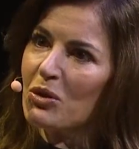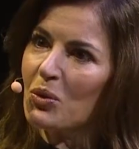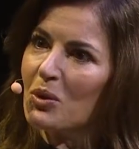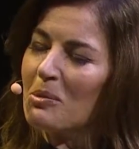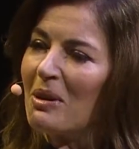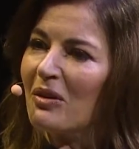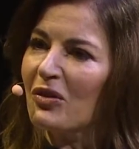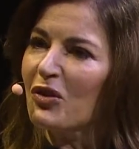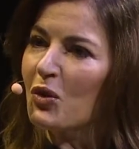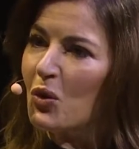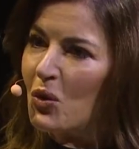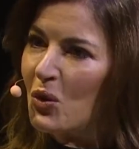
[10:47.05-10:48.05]
It was always a bit
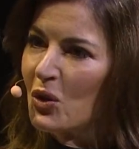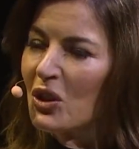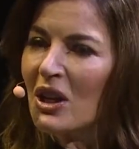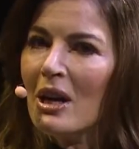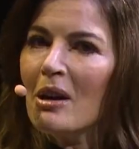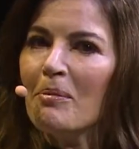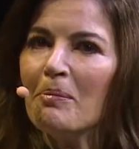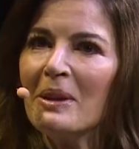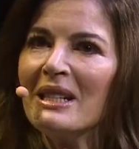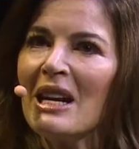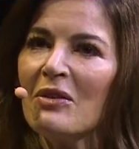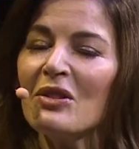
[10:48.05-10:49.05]
fraught.
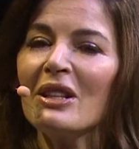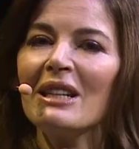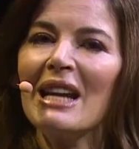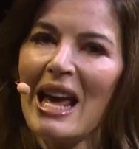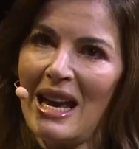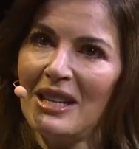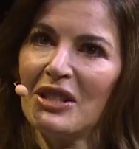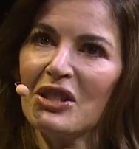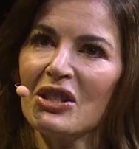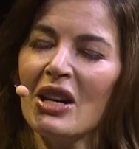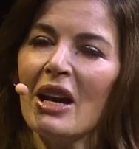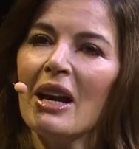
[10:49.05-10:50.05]
But
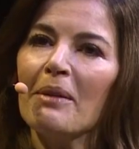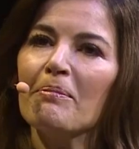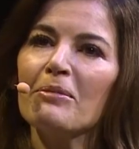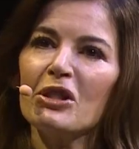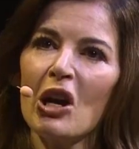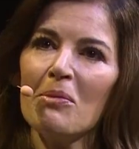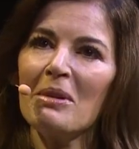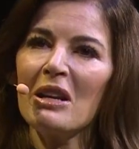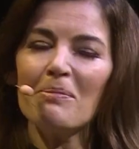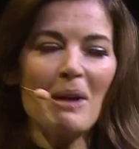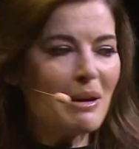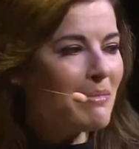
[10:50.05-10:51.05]
nevertheless, so
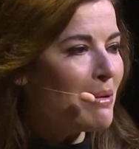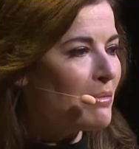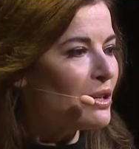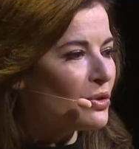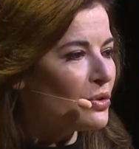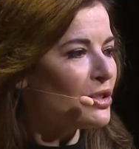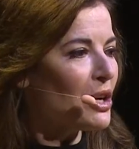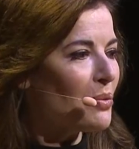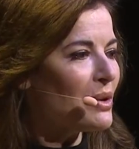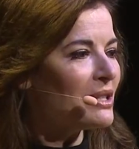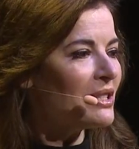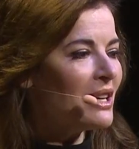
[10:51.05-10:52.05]
many of my memories
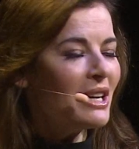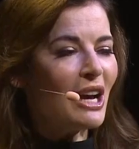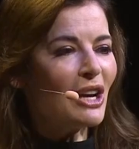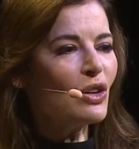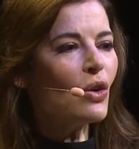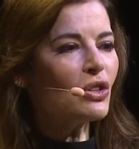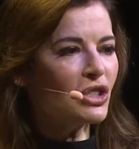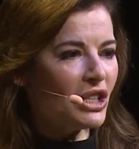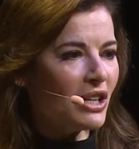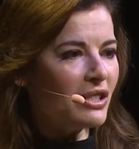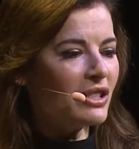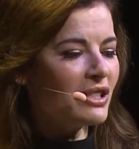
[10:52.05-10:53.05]
also are not
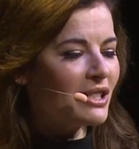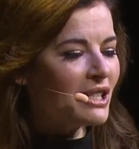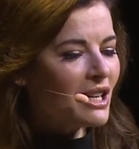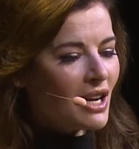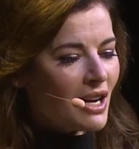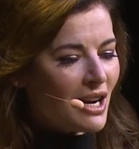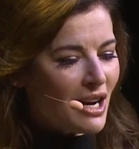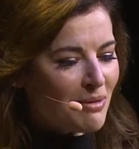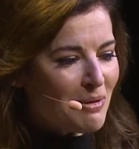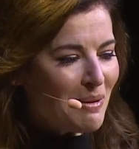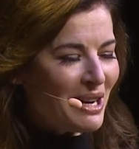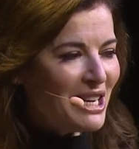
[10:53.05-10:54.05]
just
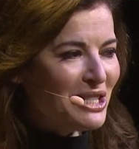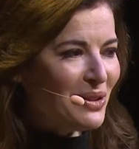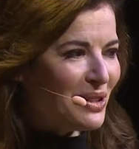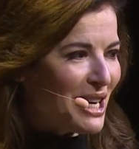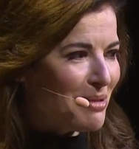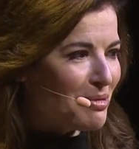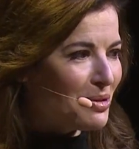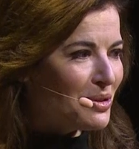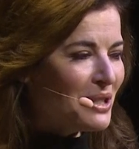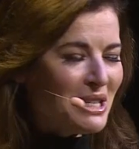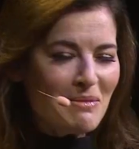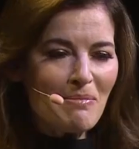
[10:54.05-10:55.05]
about eating at the table.